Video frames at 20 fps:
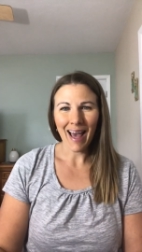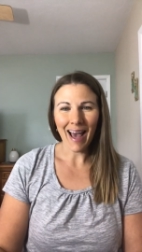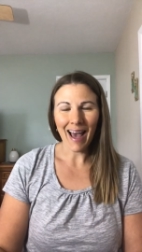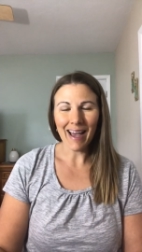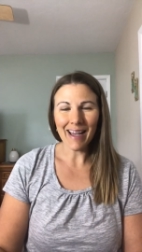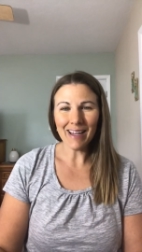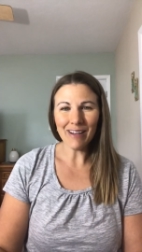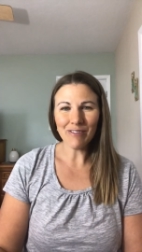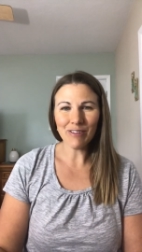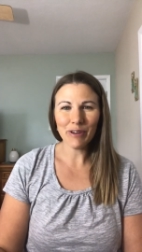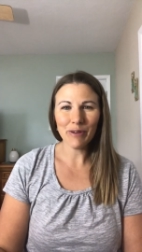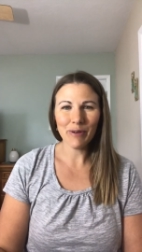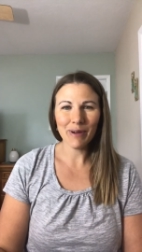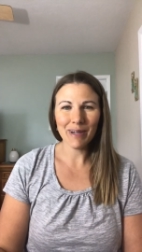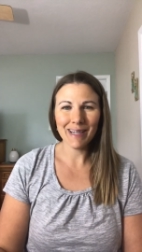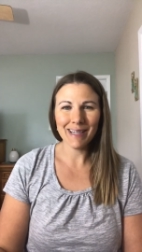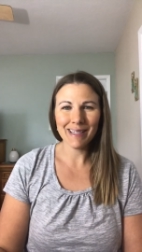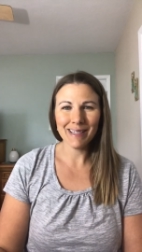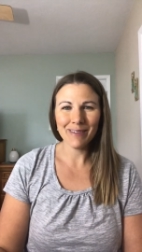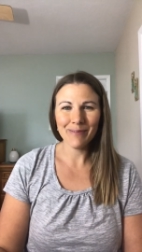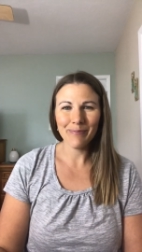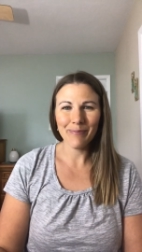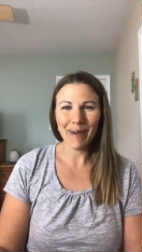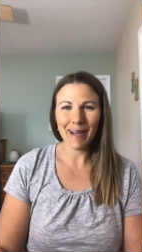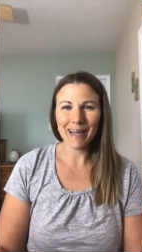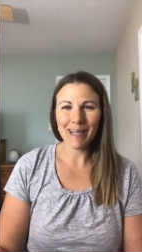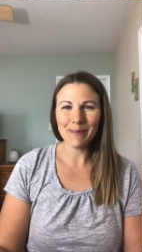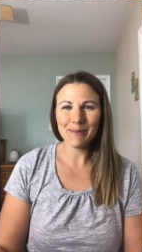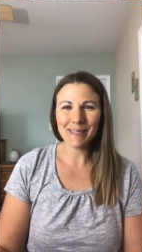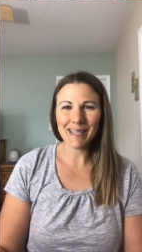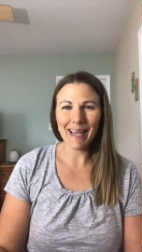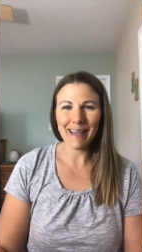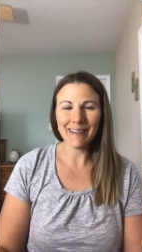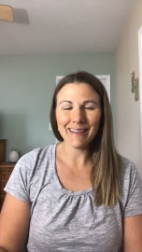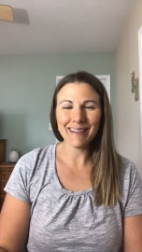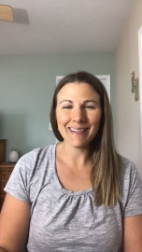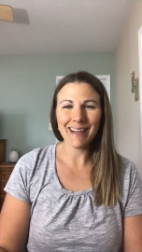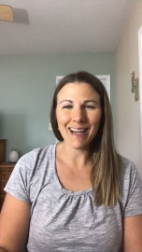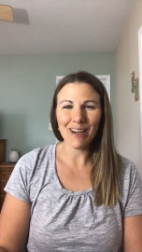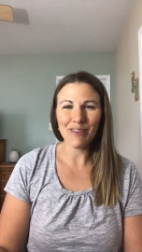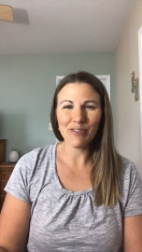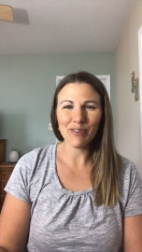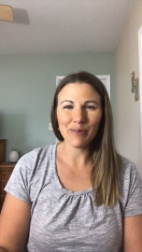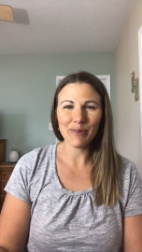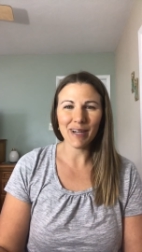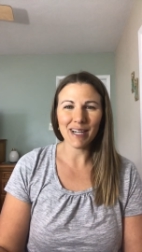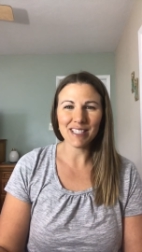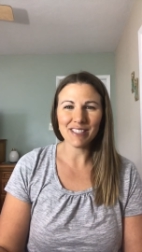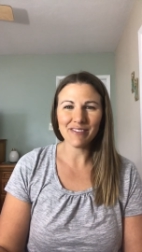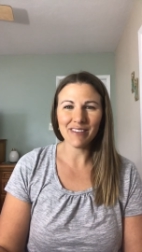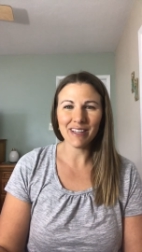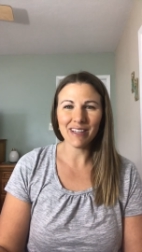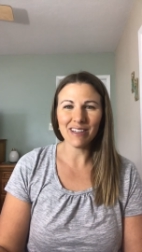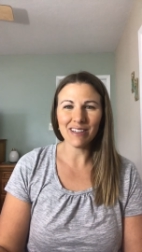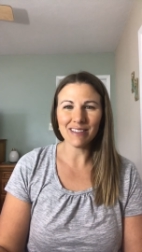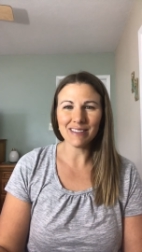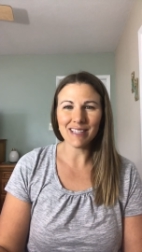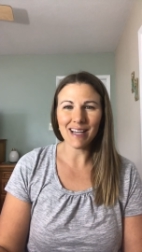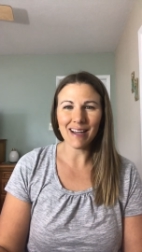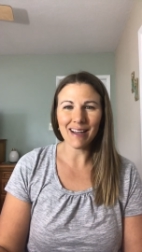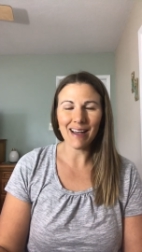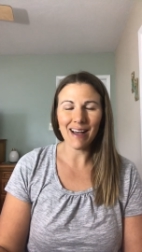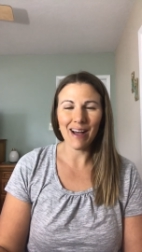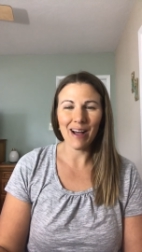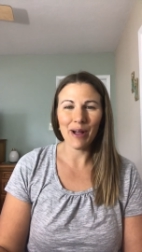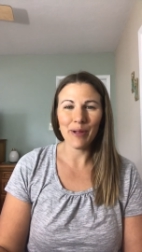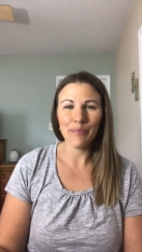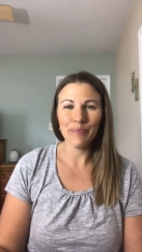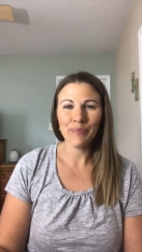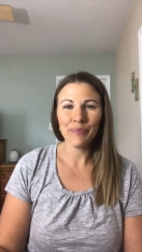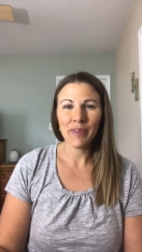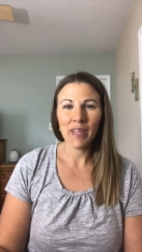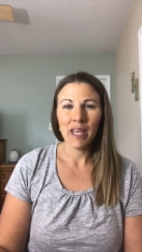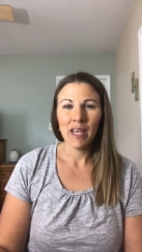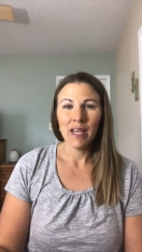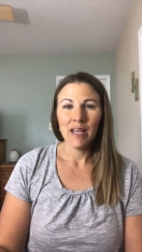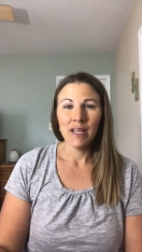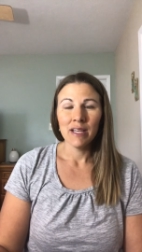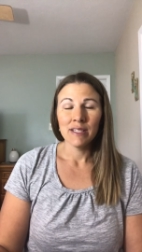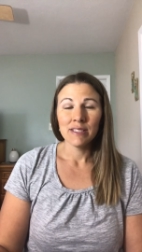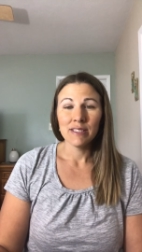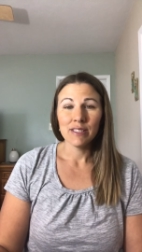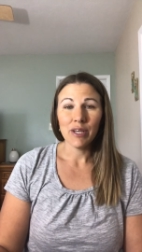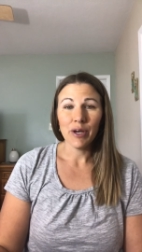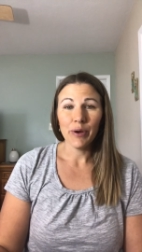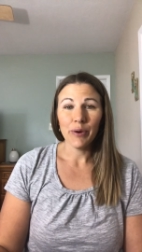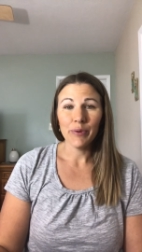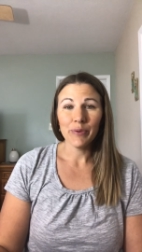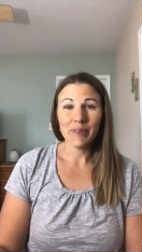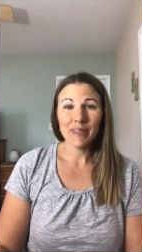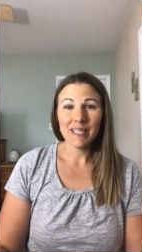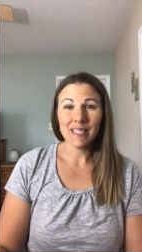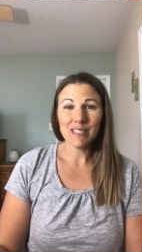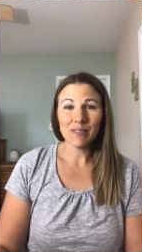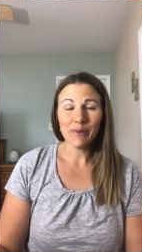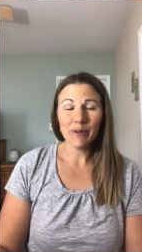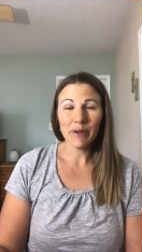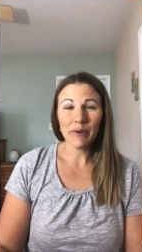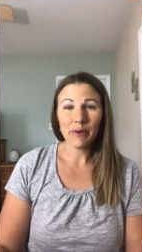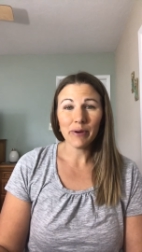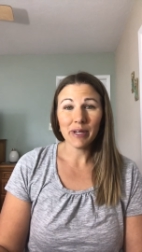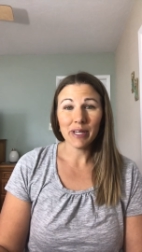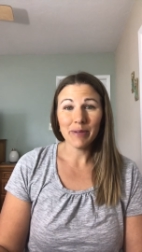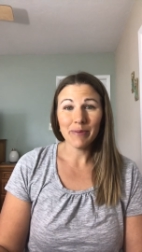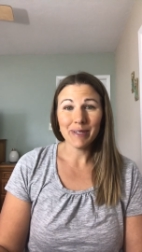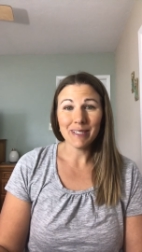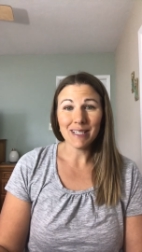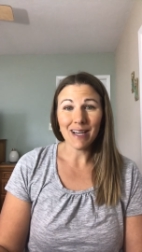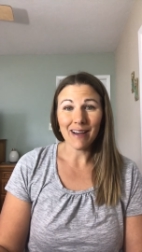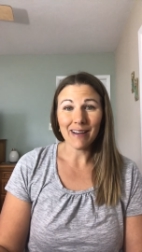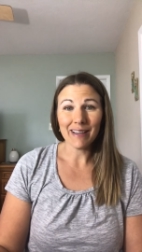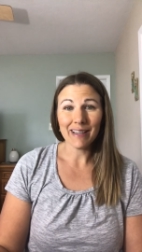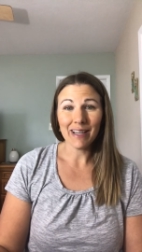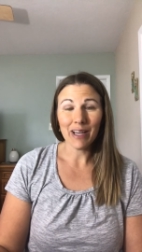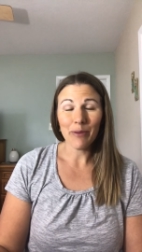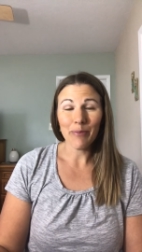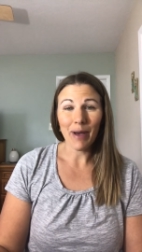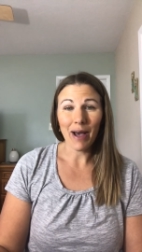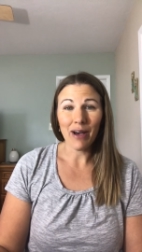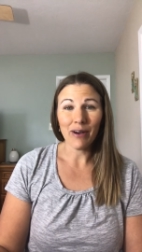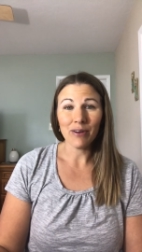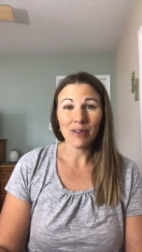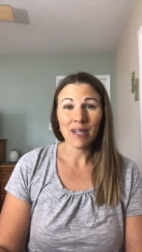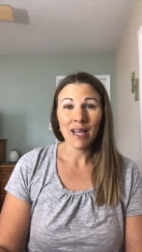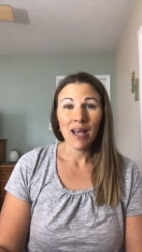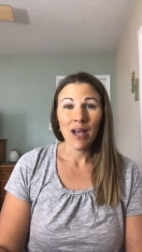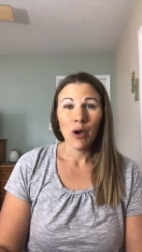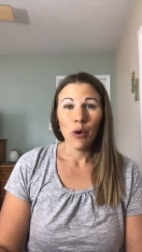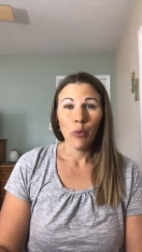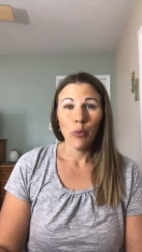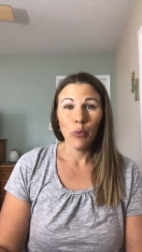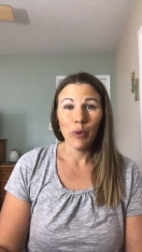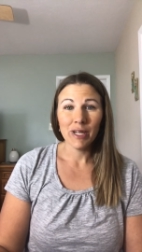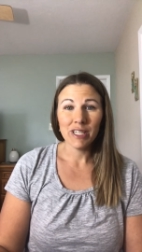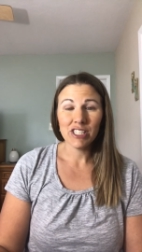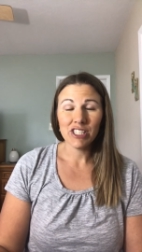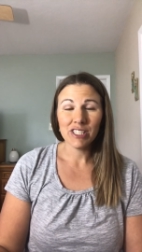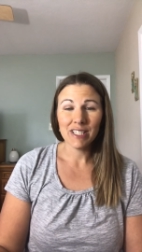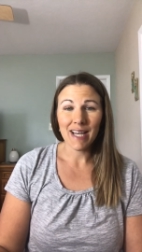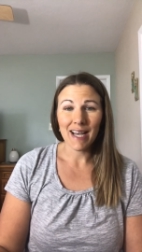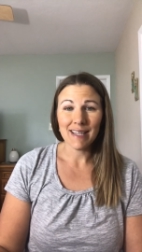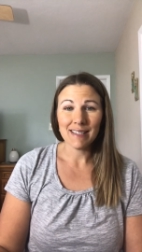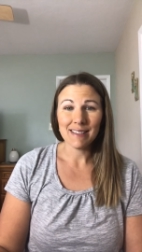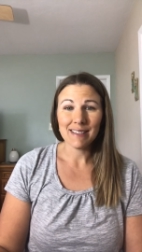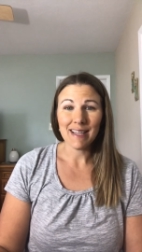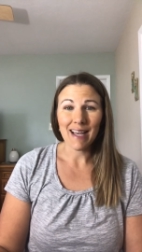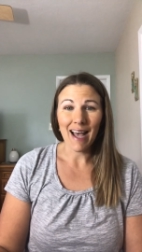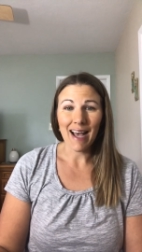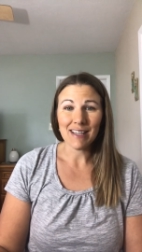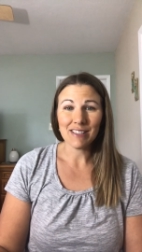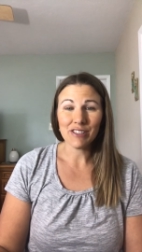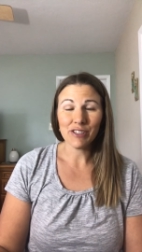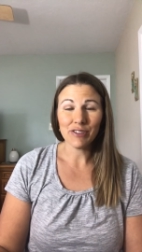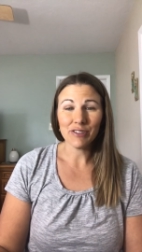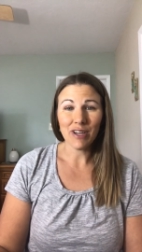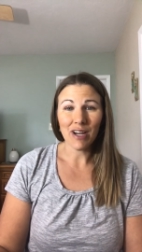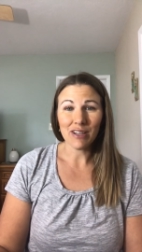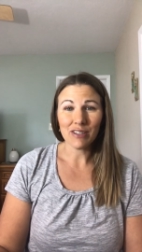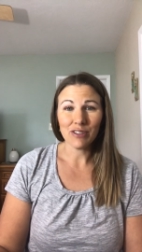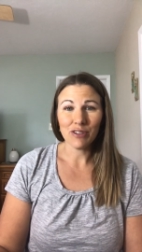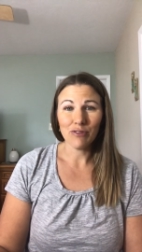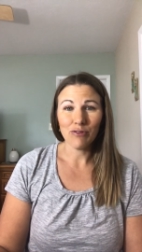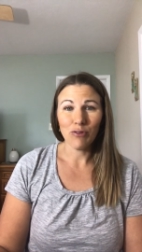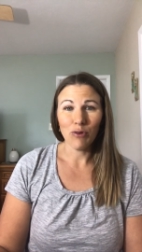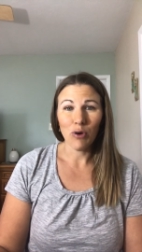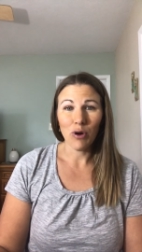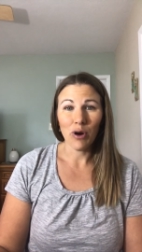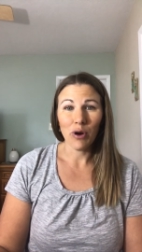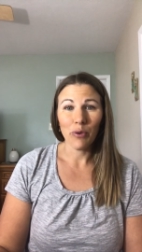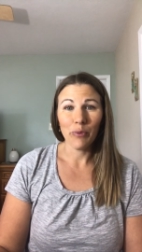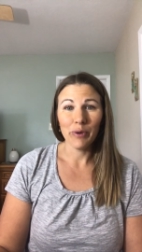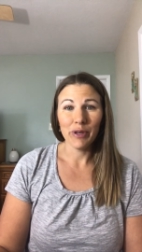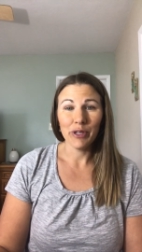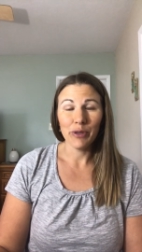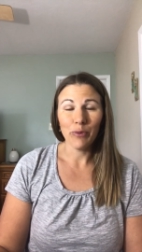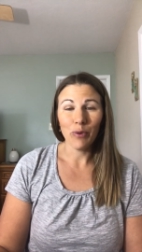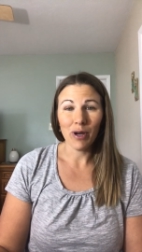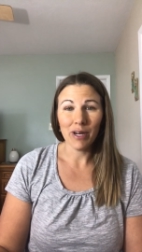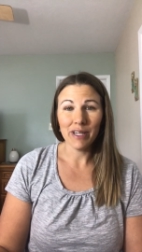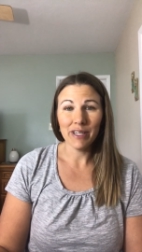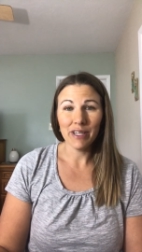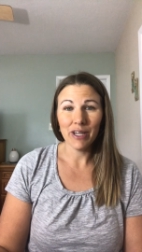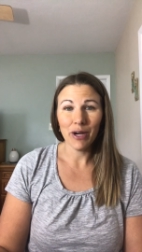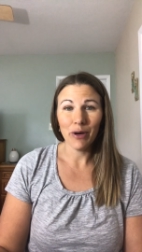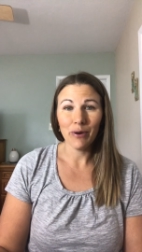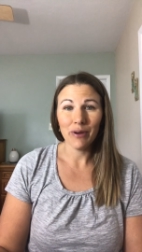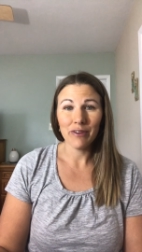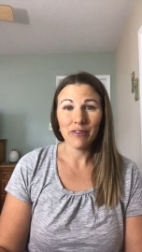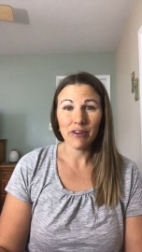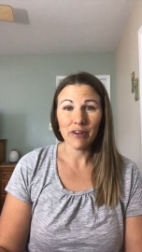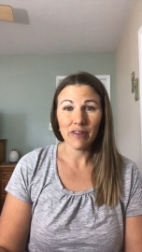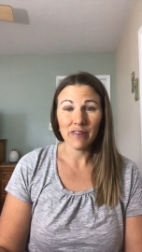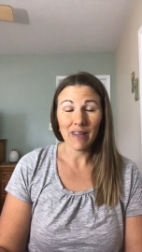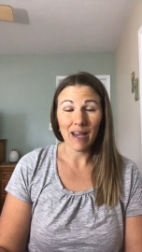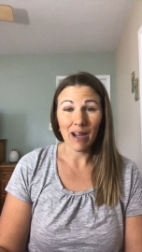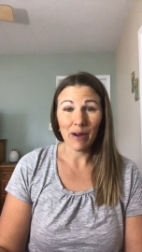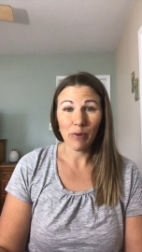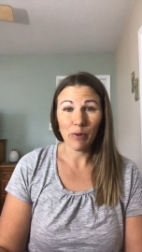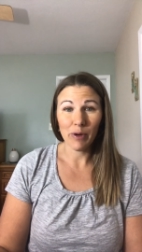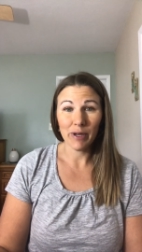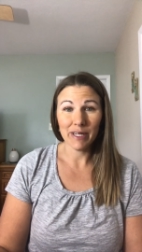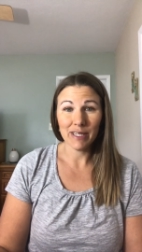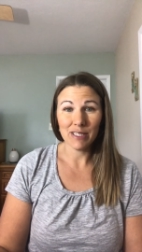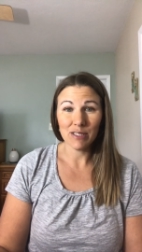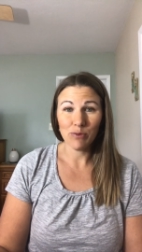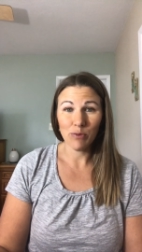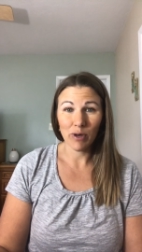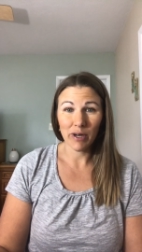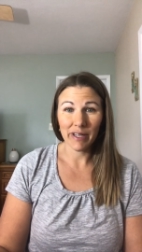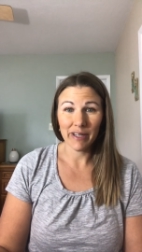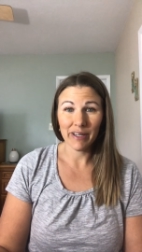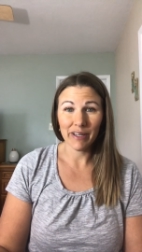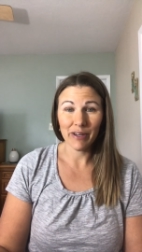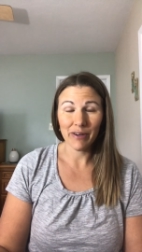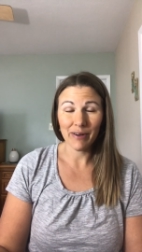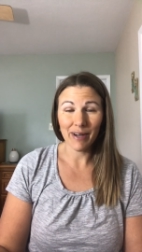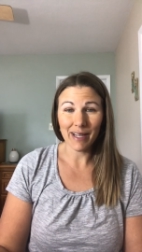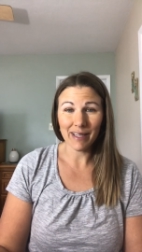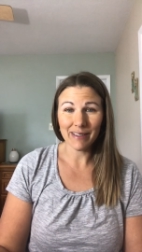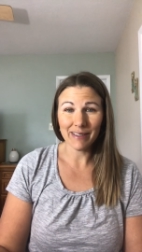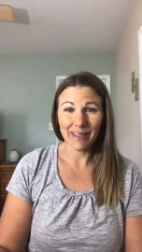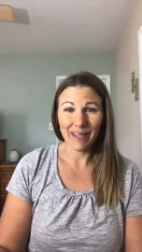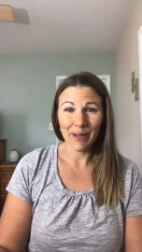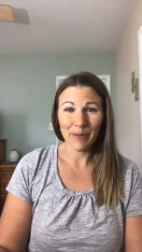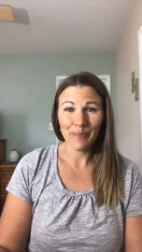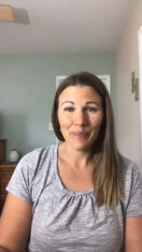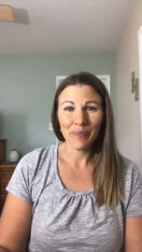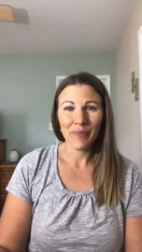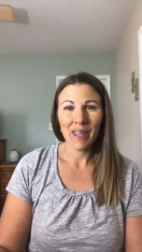Hi everyone, my name's Caitlin. I'm from grassfedgirl.com. So this week we're going to be talking about which test to ask your doctor for when you want to know if your thyroid is working correctly.